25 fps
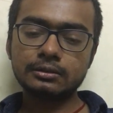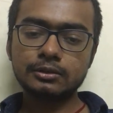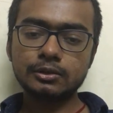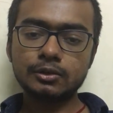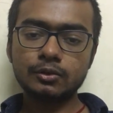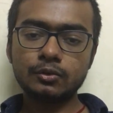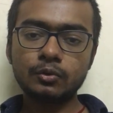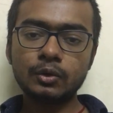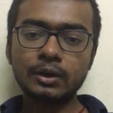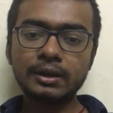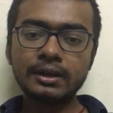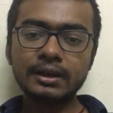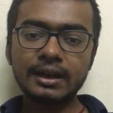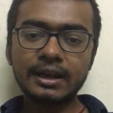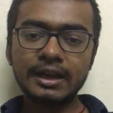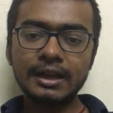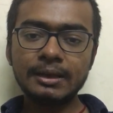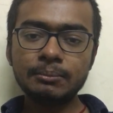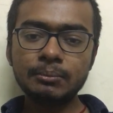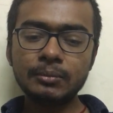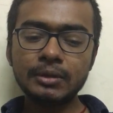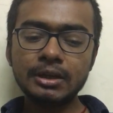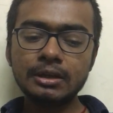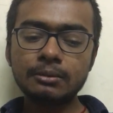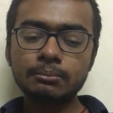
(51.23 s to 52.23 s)
So what I
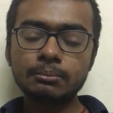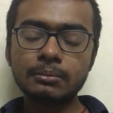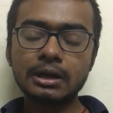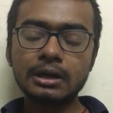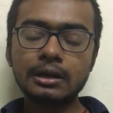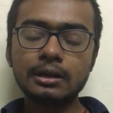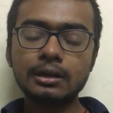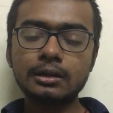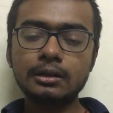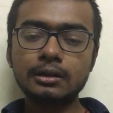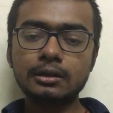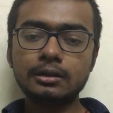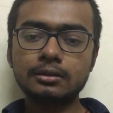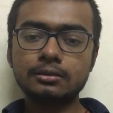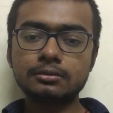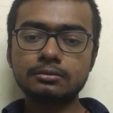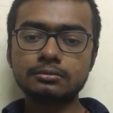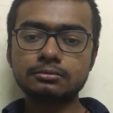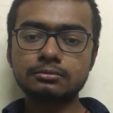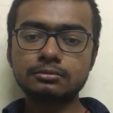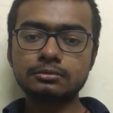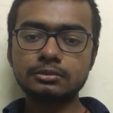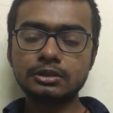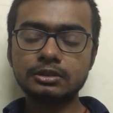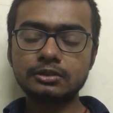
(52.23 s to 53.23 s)
mean by
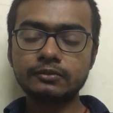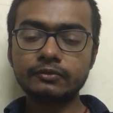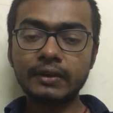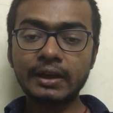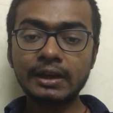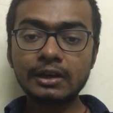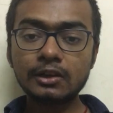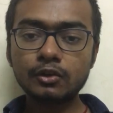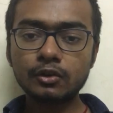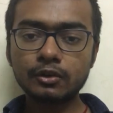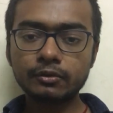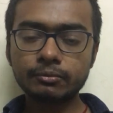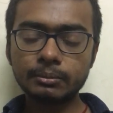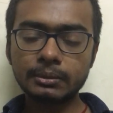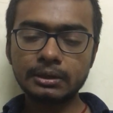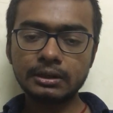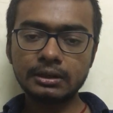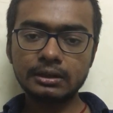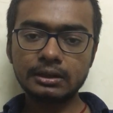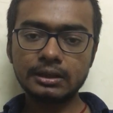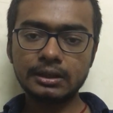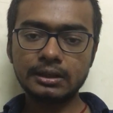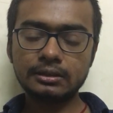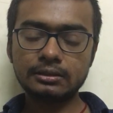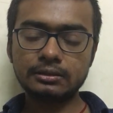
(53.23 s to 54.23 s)
this value of money,
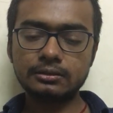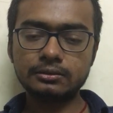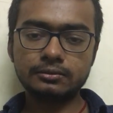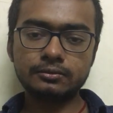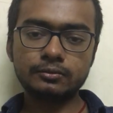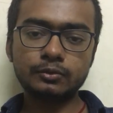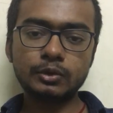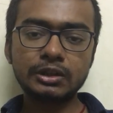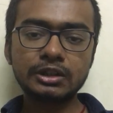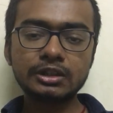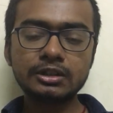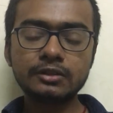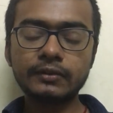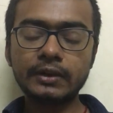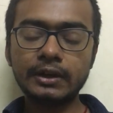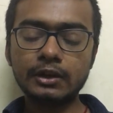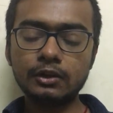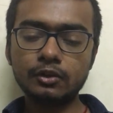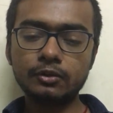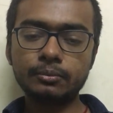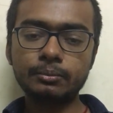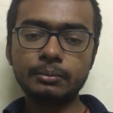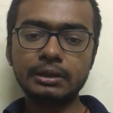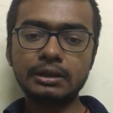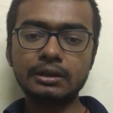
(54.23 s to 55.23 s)
like what is
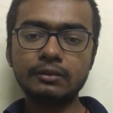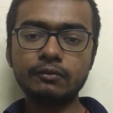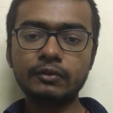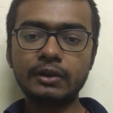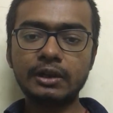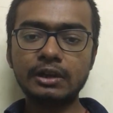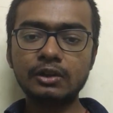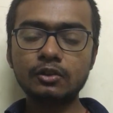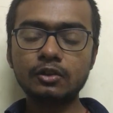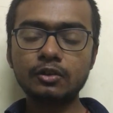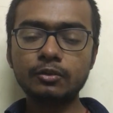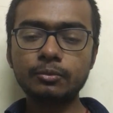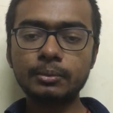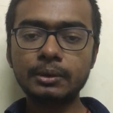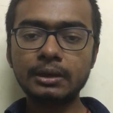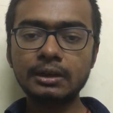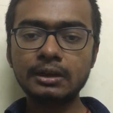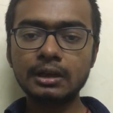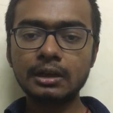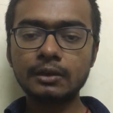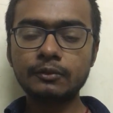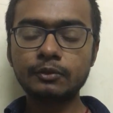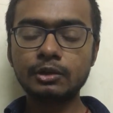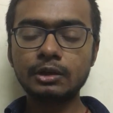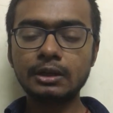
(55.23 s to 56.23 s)
value of money? Value of
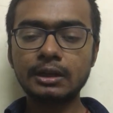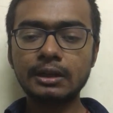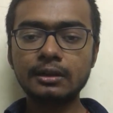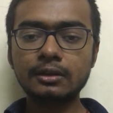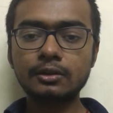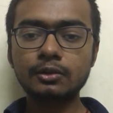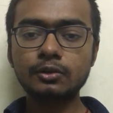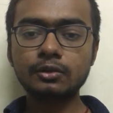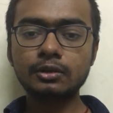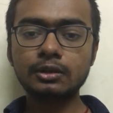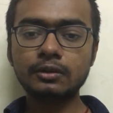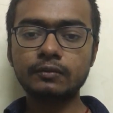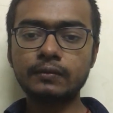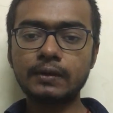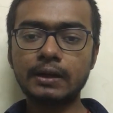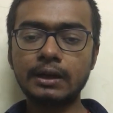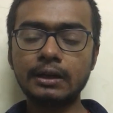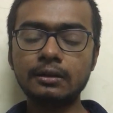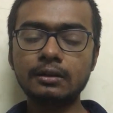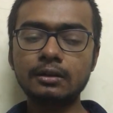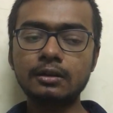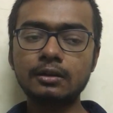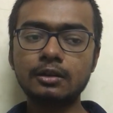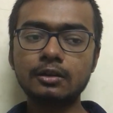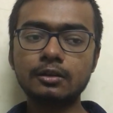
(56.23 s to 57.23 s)
money I would like to
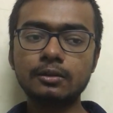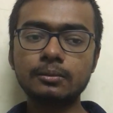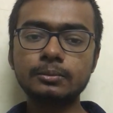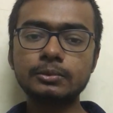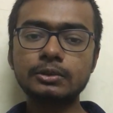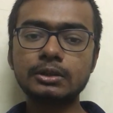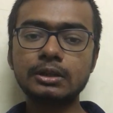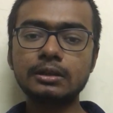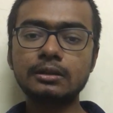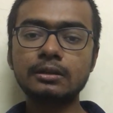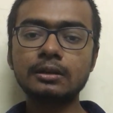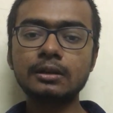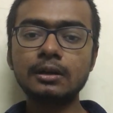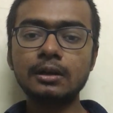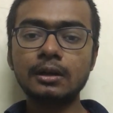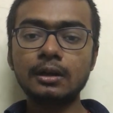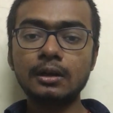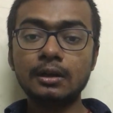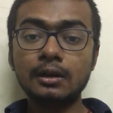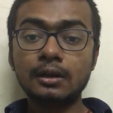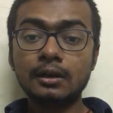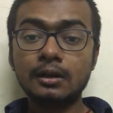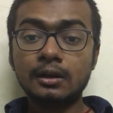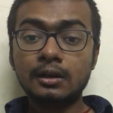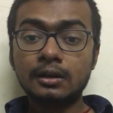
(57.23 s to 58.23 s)
define in terms that
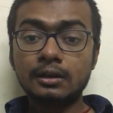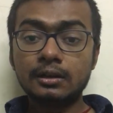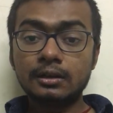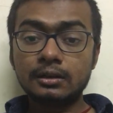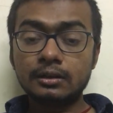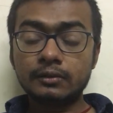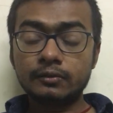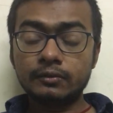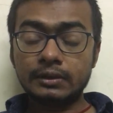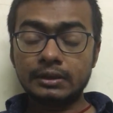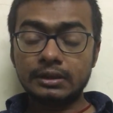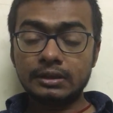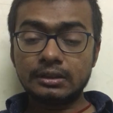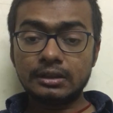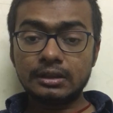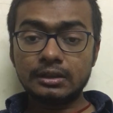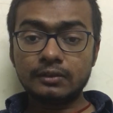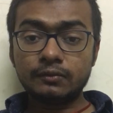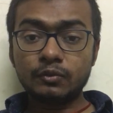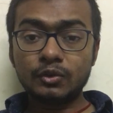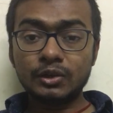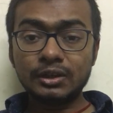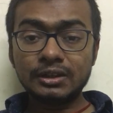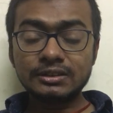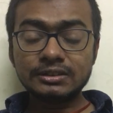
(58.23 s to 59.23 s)

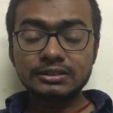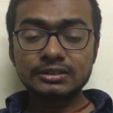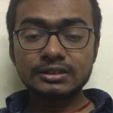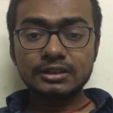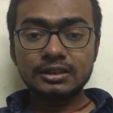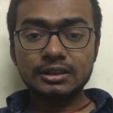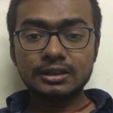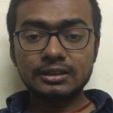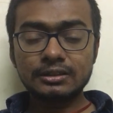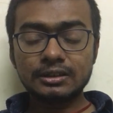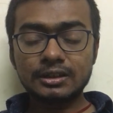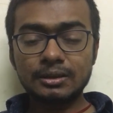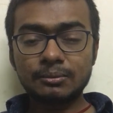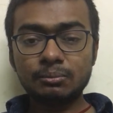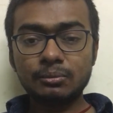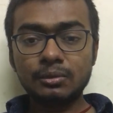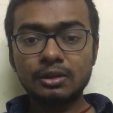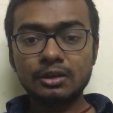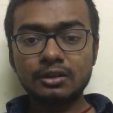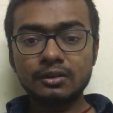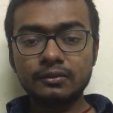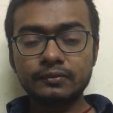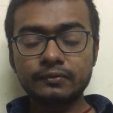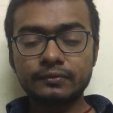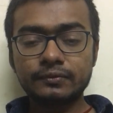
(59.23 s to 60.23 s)
what is the
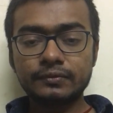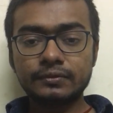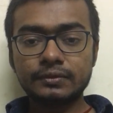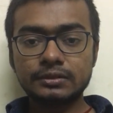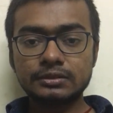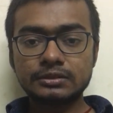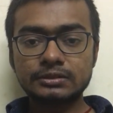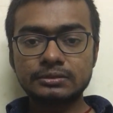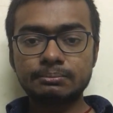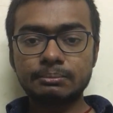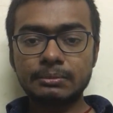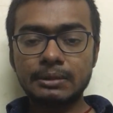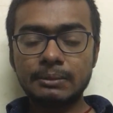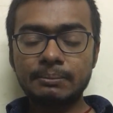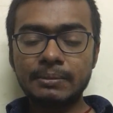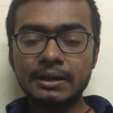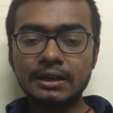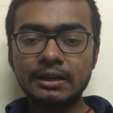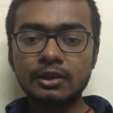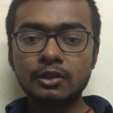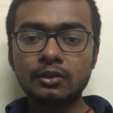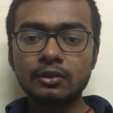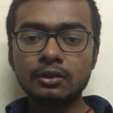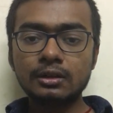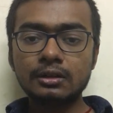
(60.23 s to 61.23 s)
number of a
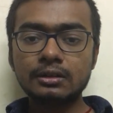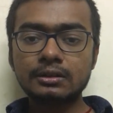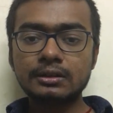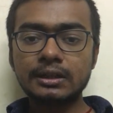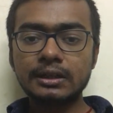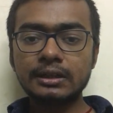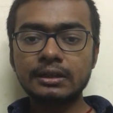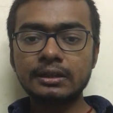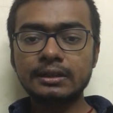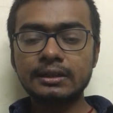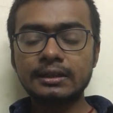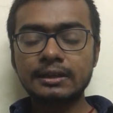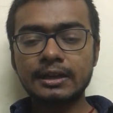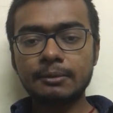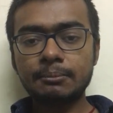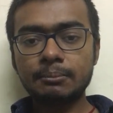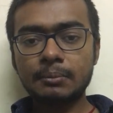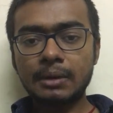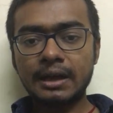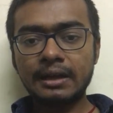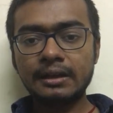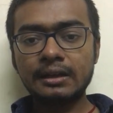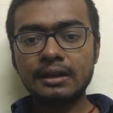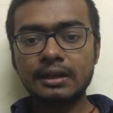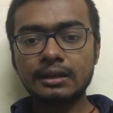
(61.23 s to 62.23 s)
particular thing it can
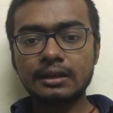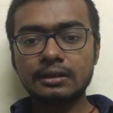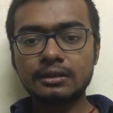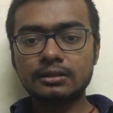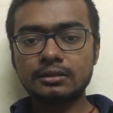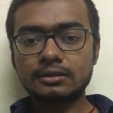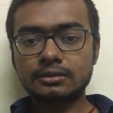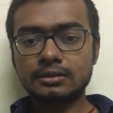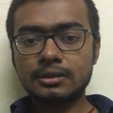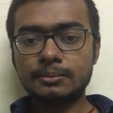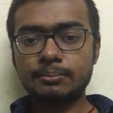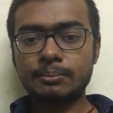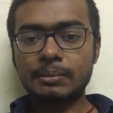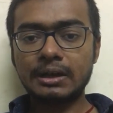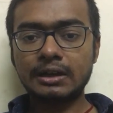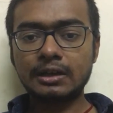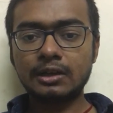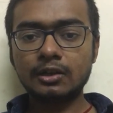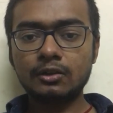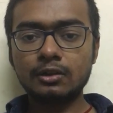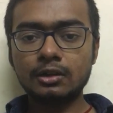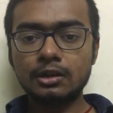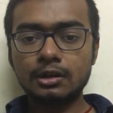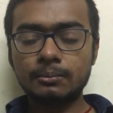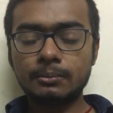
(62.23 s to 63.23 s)
buy at a
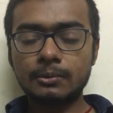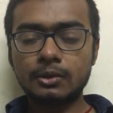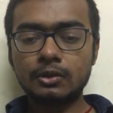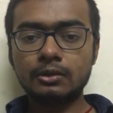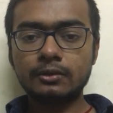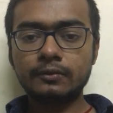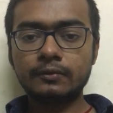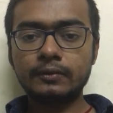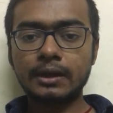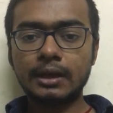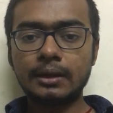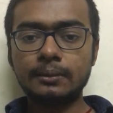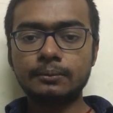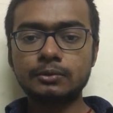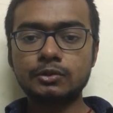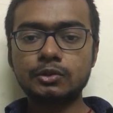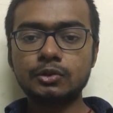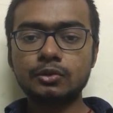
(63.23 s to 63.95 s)
particular amount of time.